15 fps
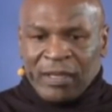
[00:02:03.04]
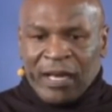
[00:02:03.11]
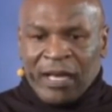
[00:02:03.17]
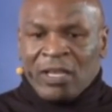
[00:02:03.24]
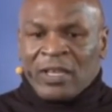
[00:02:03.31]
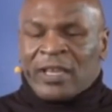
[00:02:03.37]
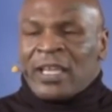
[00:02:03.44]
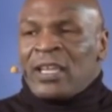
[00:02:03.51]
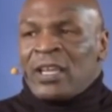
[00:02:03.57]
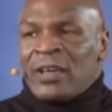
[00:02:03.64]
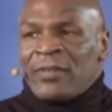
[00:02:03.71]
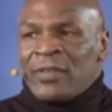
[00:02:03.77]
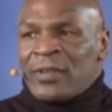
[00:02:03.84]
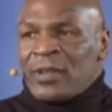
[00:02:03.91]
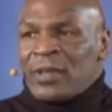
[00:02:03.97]
I look at
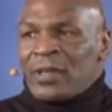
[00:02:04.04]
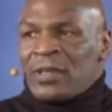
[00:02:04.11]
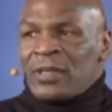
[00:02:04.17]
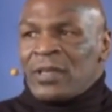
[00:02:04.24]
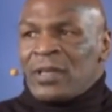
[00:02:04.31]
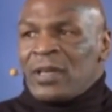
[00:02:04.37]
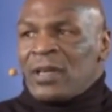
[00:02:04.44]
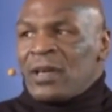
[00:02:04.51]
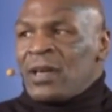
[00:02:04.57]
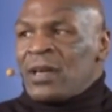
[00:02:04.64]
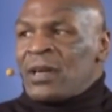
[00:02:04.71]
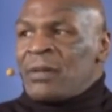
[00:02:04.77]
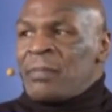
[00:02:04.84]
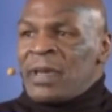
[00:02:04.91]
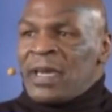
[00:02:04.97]
love as a
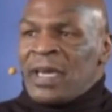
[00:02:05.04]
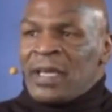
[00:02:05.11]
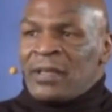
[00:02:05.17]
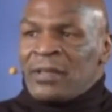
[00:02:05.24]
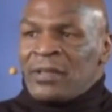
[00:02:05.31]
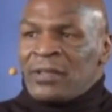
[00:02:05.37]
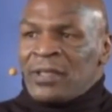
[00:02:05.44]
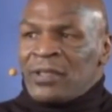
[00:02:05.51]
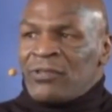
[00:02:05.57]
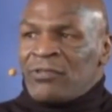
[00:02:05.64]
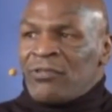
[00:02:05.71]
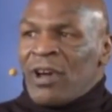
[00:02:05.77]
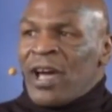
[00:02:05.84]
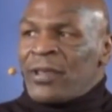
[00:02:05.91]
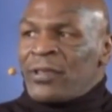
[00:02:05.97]
command to just
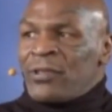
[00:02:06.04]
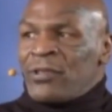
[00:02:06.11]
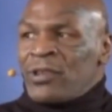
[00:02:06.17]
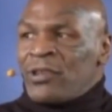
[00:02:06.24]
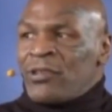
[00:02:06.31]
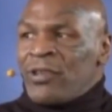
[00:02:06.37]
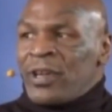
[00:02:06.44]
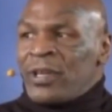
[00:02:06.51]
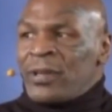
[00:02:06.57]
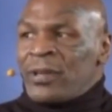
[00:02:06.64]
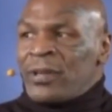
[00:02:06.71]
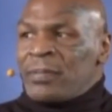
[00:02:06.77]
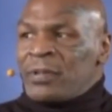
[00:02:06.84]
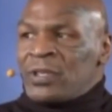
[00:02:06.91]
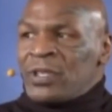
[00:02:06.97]
rise to your
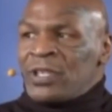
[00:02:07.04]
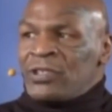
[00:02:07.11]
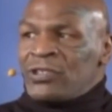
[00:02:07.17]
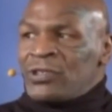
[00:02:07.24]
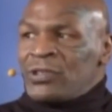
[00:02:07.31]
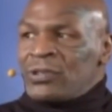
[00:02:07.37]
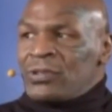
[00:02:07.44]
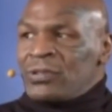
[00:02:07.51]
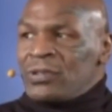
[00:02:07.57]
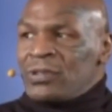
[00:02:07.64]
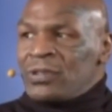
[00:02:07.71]
greatest potential,